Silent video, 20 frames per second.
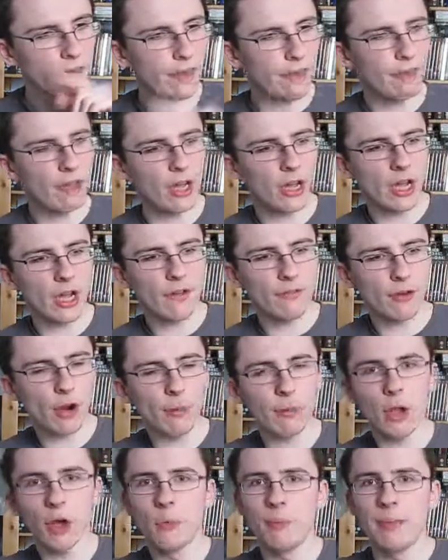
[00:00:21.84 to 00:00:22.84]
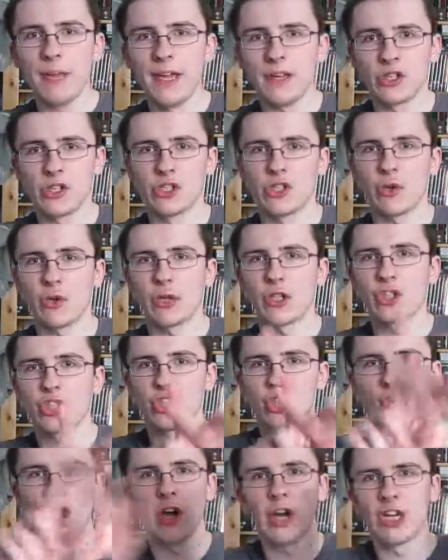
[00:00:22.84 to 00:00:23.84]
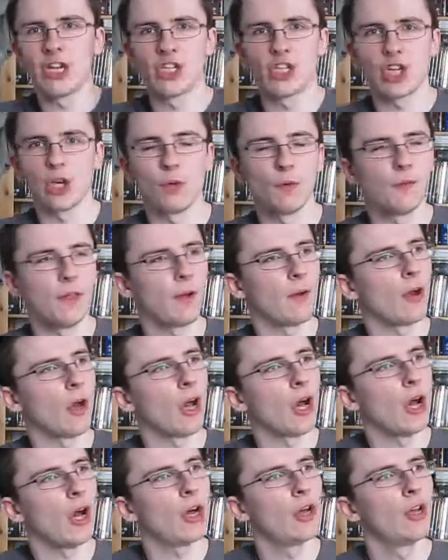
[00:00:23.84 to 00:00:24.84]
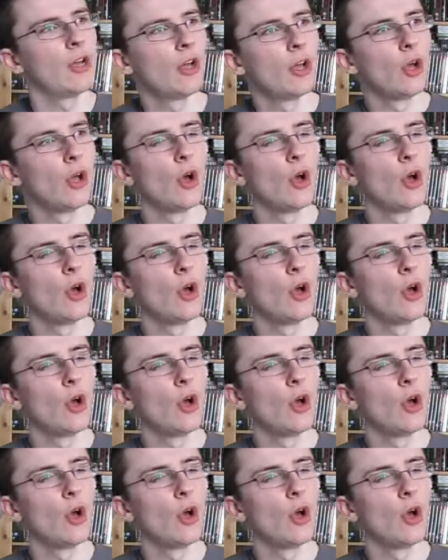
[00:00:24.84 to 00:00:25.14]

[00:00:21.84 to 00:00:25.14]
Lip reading: they either upload pictures during a slideshow of their art,